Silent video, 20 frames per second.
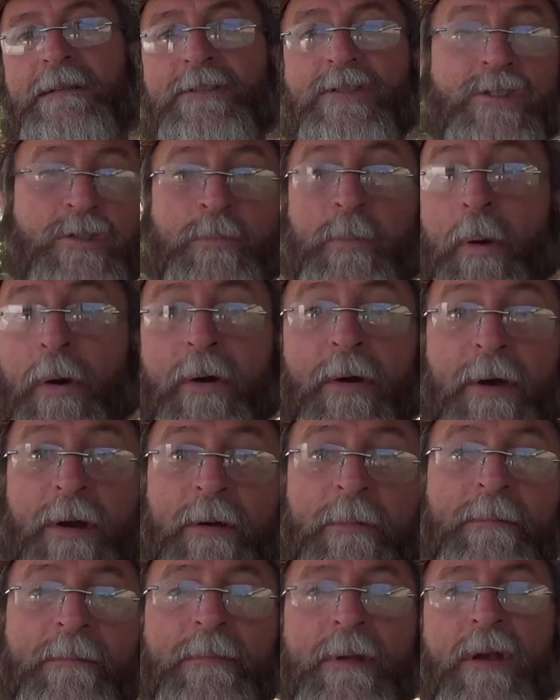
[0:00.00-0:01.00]
spurring
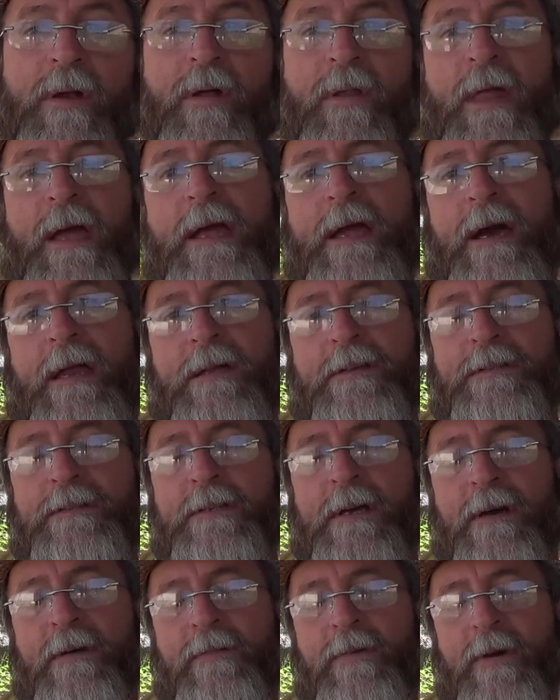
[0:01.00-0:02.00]
them, and all that kind of
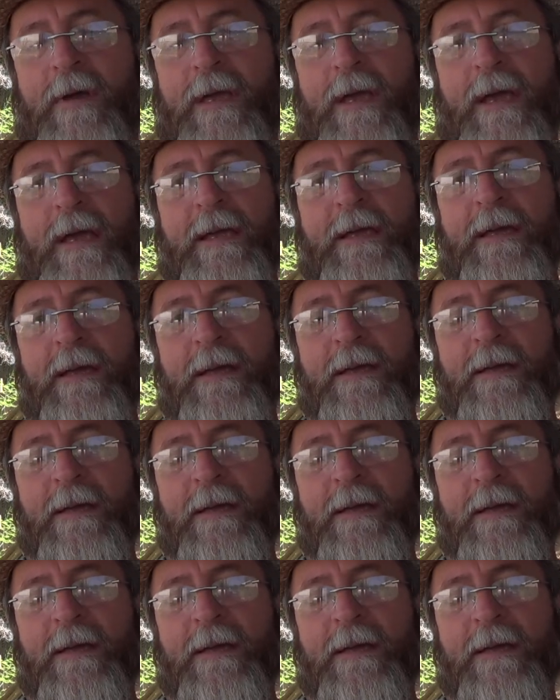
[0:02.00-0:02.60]
stuff, okay?